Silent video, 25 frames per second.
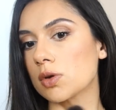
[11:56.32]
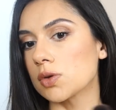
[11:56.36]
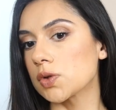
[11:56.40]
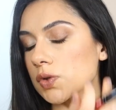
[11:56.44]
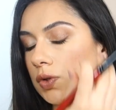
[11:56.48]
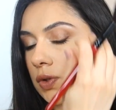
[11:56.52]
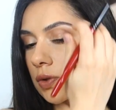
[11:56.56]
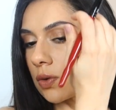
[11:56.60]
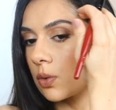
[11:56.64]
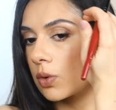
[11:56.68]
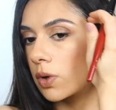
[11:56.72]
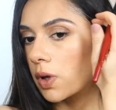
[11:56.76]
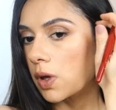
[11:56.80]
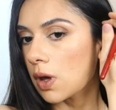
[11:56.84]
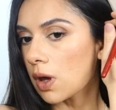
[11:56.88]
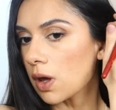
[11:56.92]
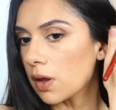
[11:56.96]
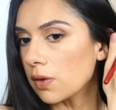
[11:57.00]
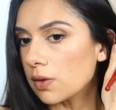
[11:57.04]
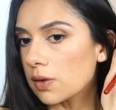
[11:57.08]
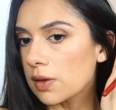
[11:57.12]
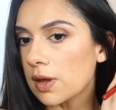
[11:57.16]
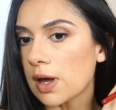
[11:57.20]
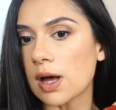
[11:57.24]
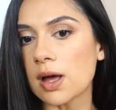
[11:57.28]
So
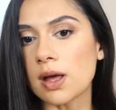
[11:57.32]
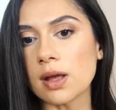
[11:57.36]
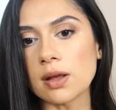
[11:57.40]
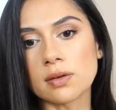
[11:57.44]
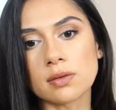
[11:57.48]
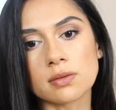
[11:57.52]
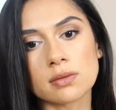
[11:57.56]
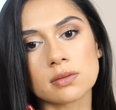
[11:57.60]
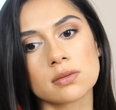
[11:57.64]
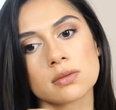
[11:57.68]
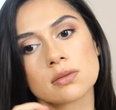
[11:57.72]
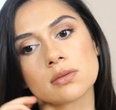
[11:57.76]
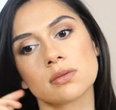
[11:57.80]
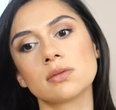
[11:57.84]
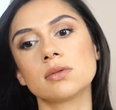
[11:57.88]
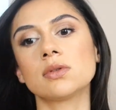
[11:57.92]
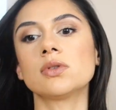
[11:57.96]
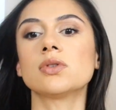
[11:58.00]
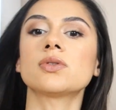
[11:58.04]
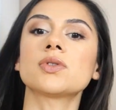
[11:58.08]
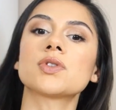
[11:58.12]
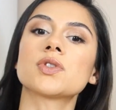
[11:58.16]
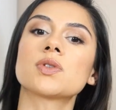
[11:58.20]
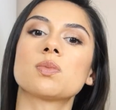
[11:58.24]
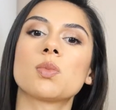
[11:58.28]
again, that
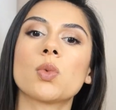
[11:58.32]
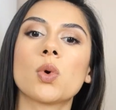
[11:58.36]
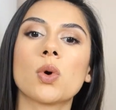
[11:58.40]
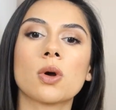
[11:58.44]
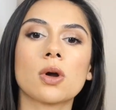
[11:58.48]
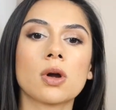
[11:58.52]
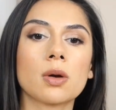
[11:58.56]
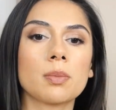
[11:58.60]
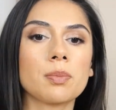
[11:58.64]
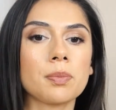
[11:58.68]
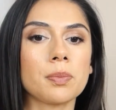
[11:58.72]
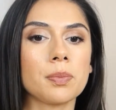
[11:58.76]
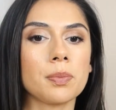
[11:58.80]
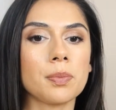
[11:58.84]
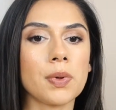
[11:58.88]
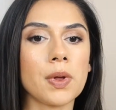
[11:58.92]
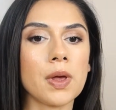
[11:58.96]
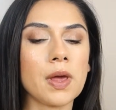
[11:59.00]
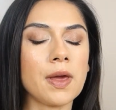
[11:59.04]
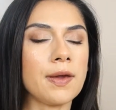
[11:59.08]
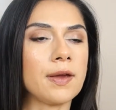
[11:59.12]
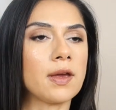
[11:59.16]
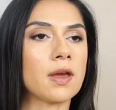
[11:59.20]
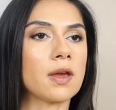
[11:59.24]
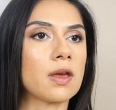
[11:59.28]
looks more
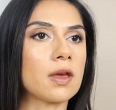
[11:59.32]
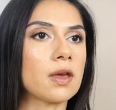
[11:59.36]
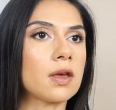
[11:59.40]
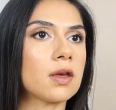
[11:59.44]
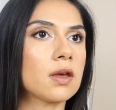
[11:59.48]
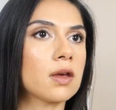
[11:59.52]
pink